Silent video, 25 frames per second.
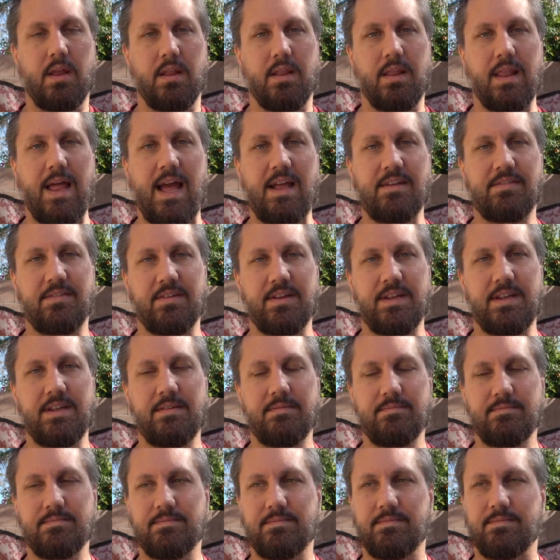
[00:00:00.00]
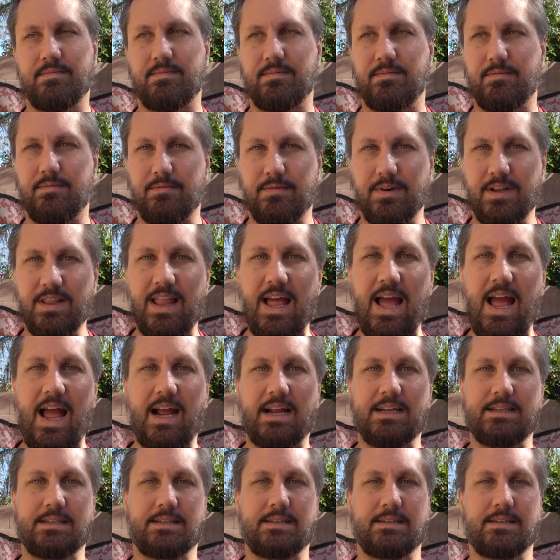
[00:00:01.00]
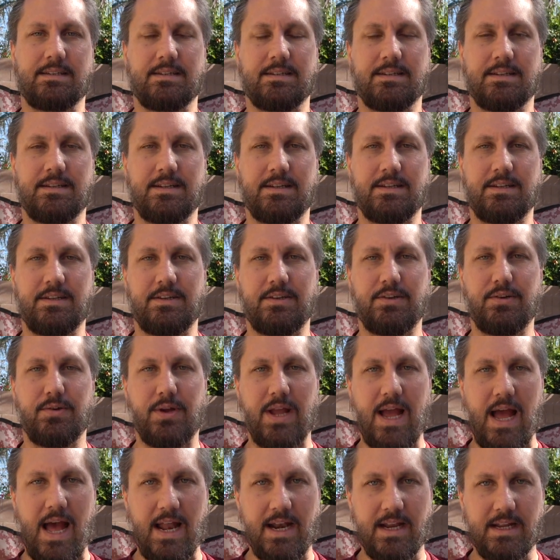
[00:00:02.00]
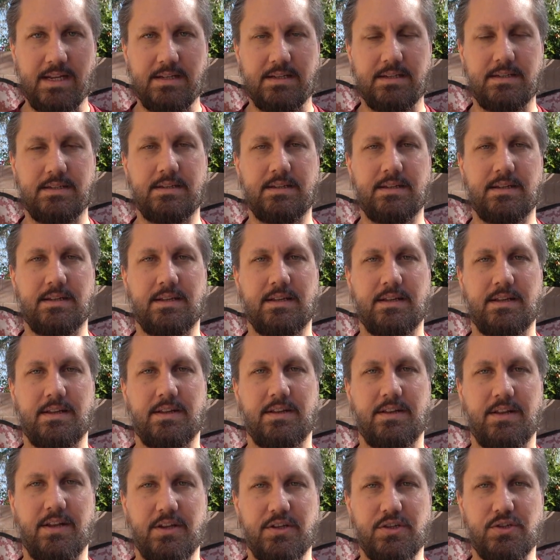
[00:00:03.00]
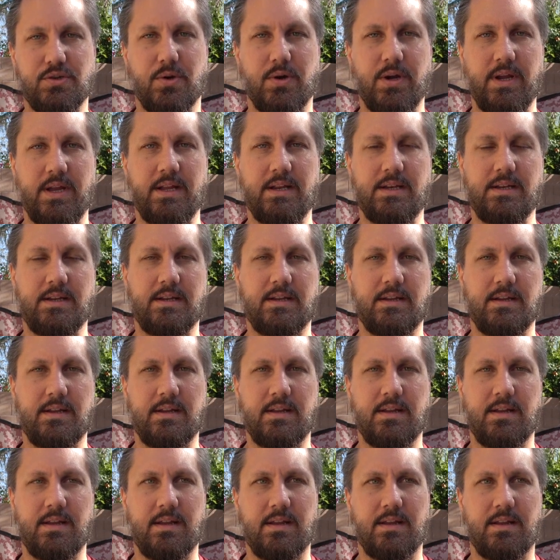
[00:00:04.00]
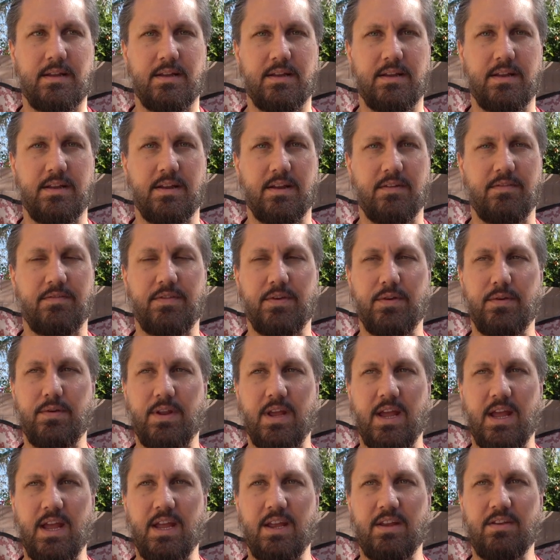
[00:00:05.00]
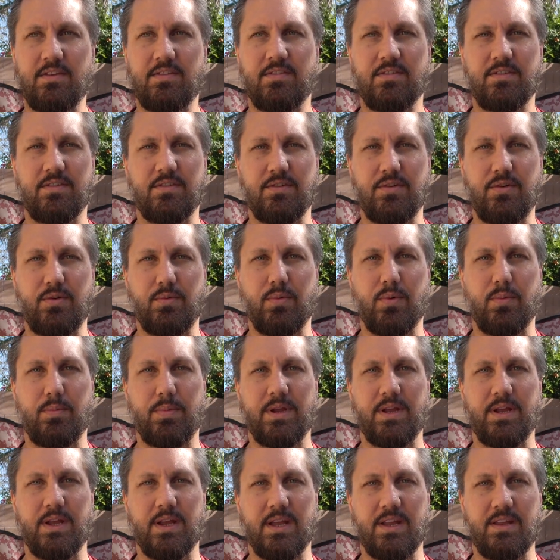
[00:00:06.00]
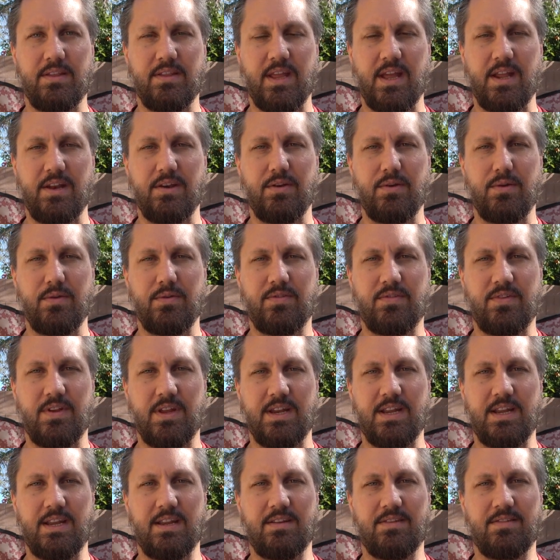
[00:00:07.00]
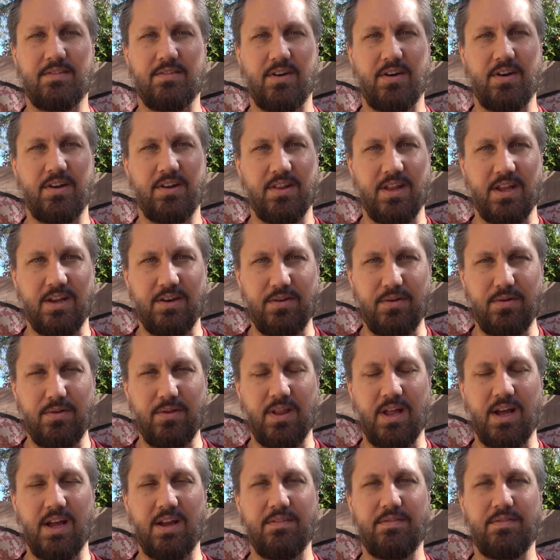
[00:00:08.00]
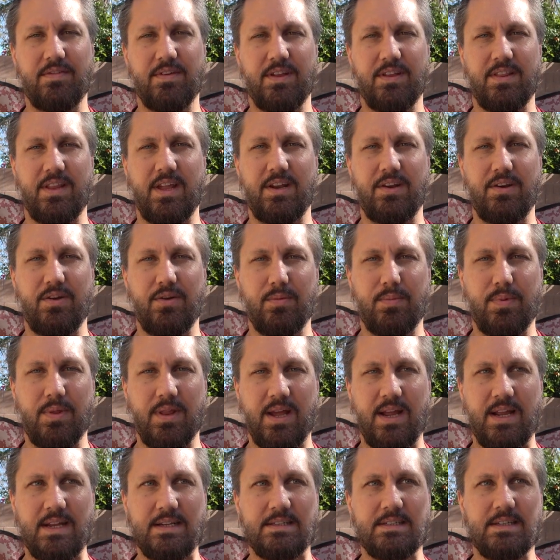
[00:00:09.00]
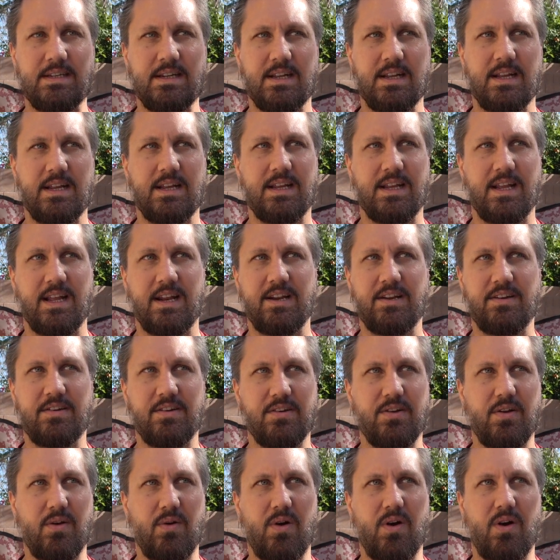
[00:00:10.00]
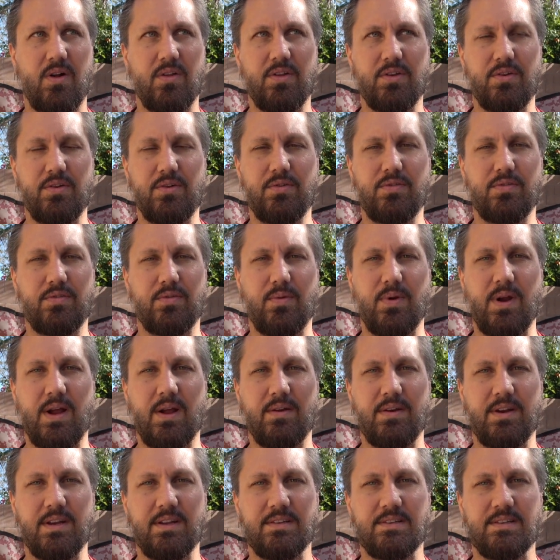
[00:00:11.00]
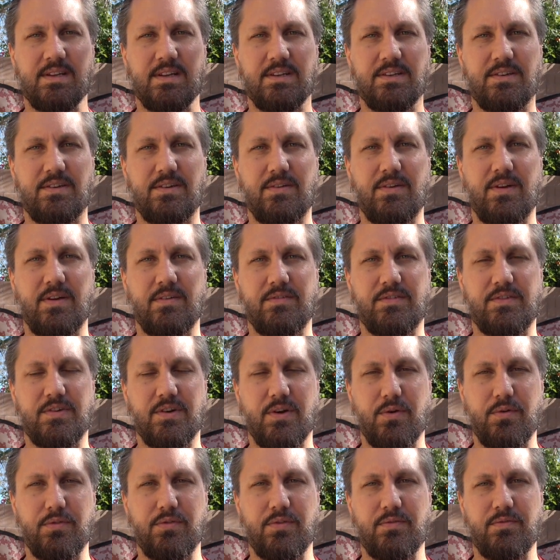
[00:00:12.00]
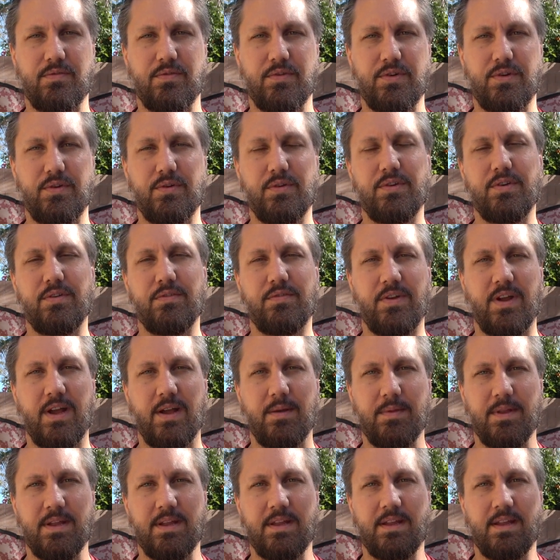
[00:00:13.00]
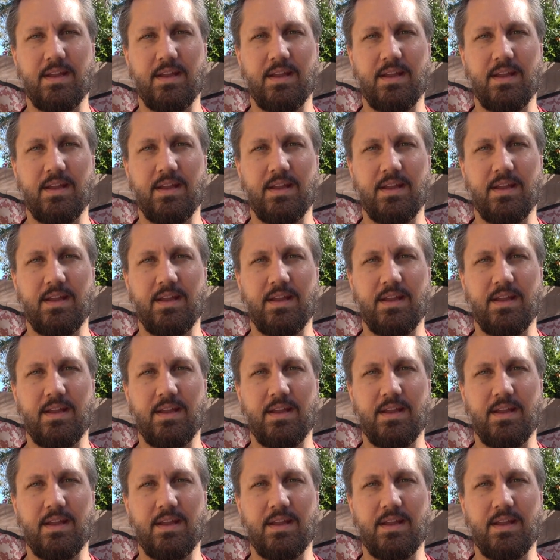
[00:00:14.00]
Lastly, relax. You got it. Enjoy it. In a few days, you will be in that new city, starting that new life in that new place, getting to know all the new surroundings that you have chosen for you and your family.